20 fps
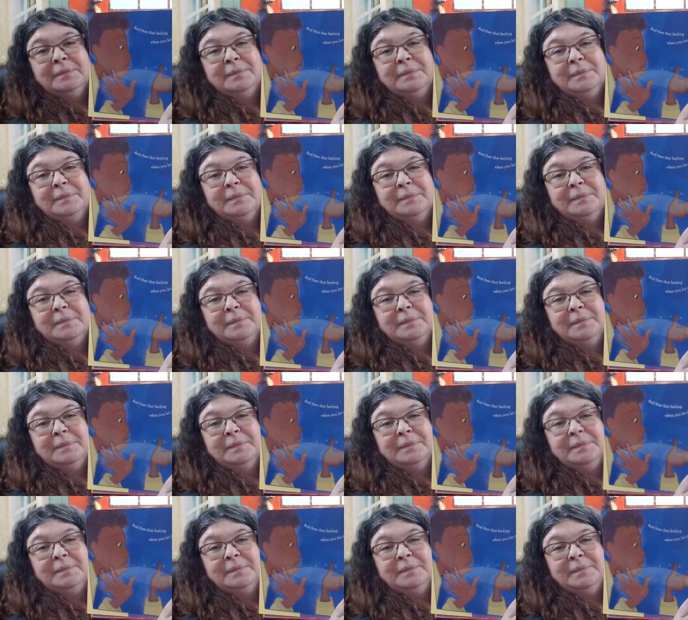
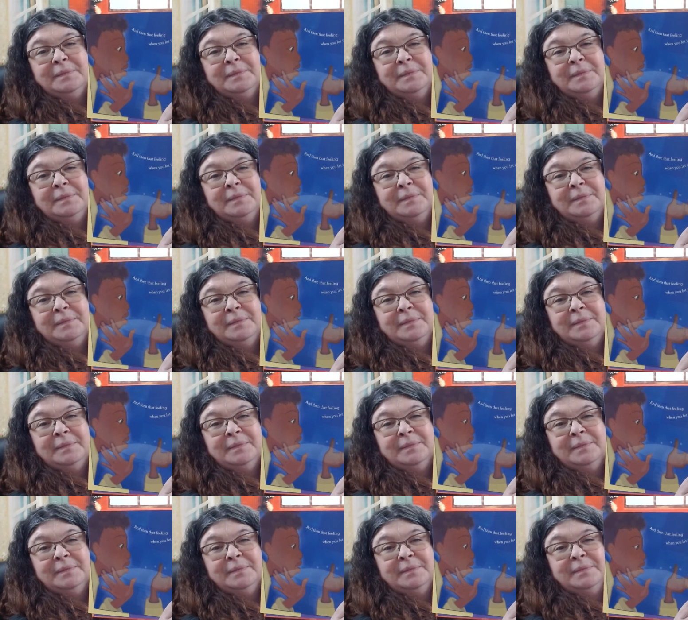
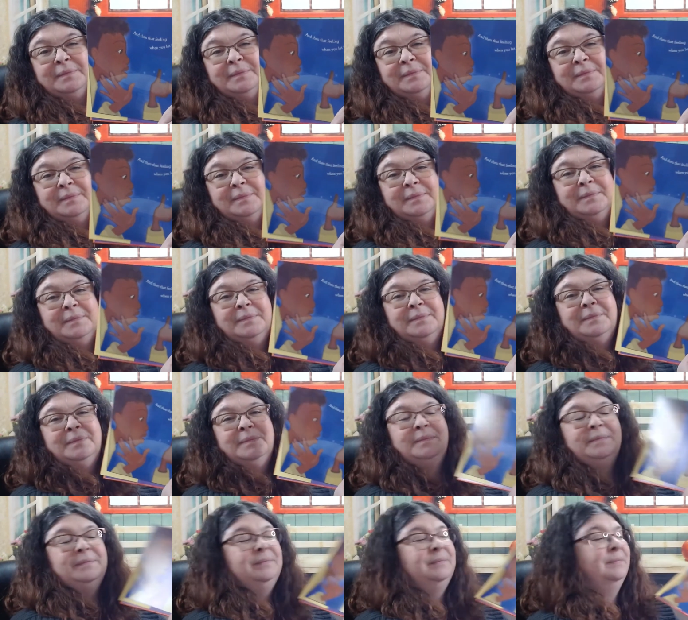
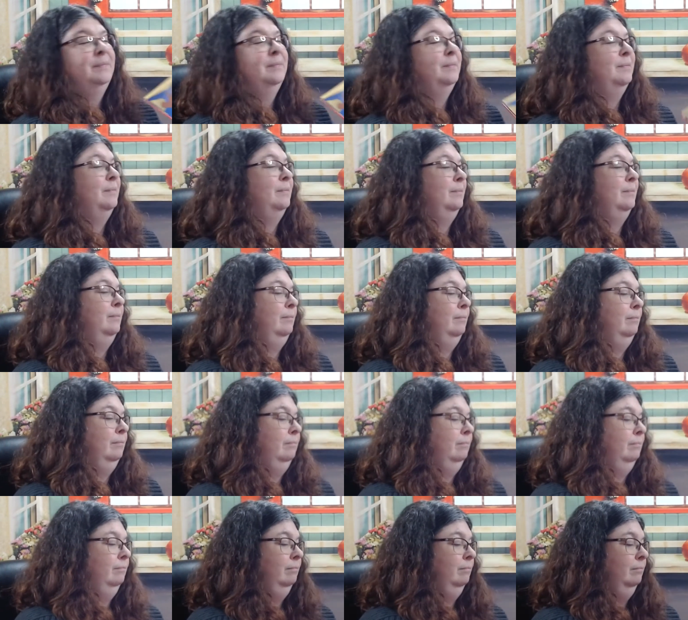
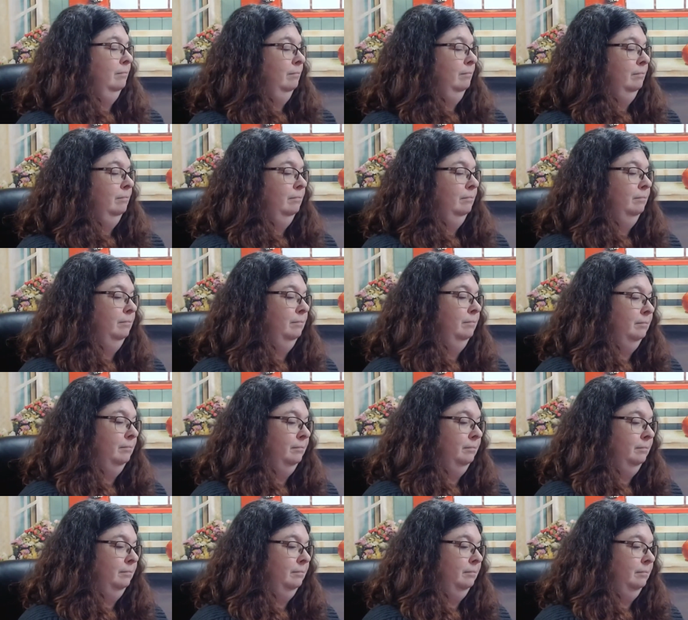
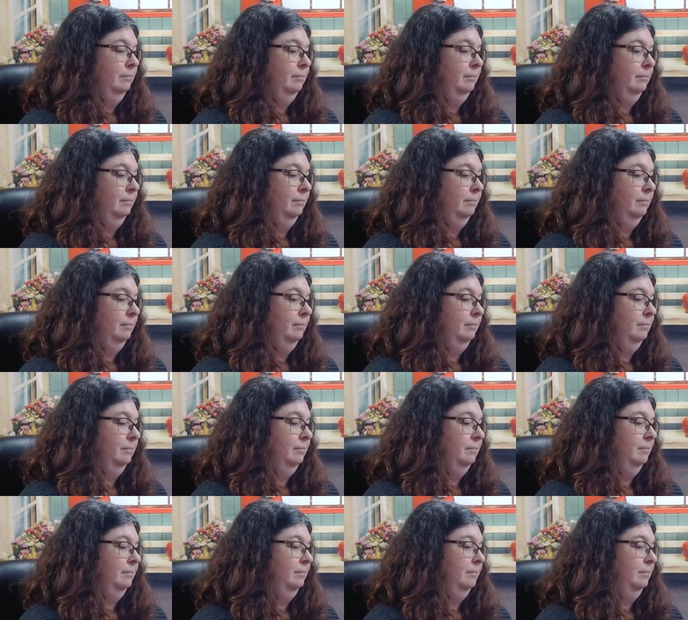
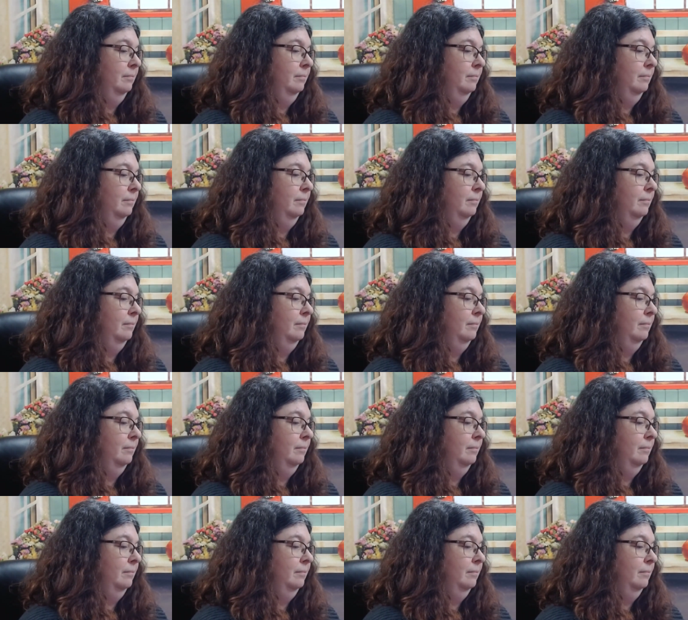[no speech]